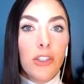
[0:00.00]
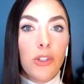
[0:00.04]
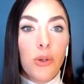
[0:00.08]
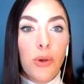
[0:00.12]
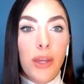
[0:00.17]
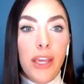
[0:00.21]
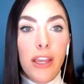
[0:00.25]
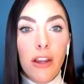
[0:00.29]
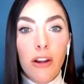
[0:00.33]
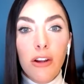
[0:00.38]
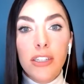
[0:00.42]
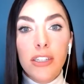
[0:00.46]

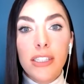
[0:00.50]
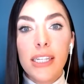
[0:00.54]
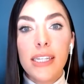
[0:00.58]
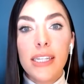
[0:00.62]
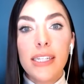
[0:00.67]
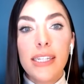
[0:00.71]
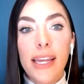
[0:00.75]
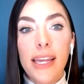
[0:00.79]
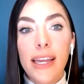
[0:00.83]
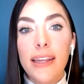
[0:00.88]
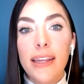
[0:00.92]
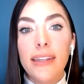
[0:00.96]
So here's
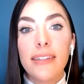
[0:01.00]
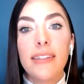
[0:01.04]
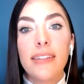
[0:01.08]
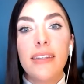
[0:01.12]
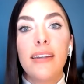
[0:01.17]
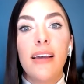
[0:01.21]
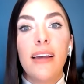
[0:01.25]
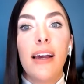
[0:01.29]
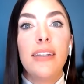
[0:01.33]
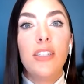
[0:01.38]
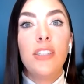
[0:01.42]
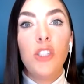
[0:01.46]

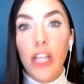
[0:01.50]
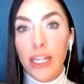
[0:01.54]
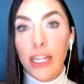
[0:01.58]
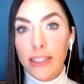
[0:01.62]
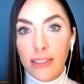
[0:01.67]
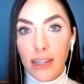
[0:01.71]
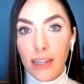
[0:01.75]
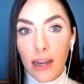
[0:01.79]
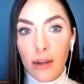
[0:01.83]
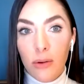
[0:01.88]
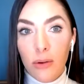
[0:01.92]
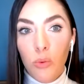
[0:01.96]
today's
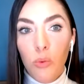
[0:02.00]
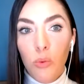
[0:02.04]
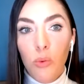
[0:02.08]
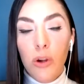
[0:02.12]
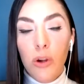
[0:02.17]
agenda.